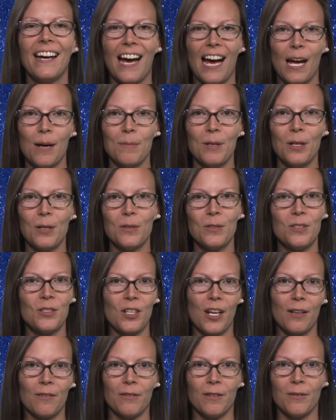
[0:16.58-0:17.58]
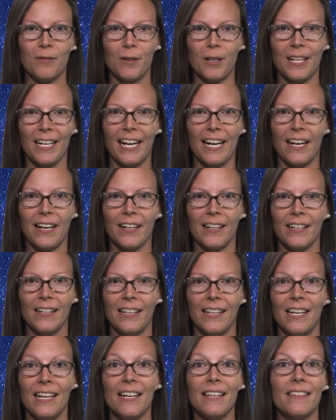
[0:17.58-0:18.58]
I'm your host, Jennifer Fournier.
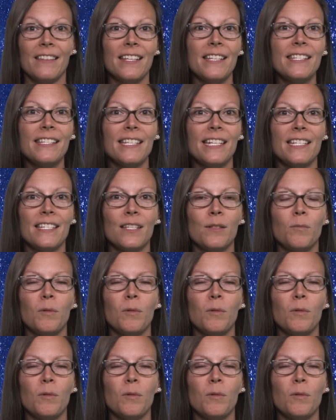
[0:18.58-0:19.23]
This season,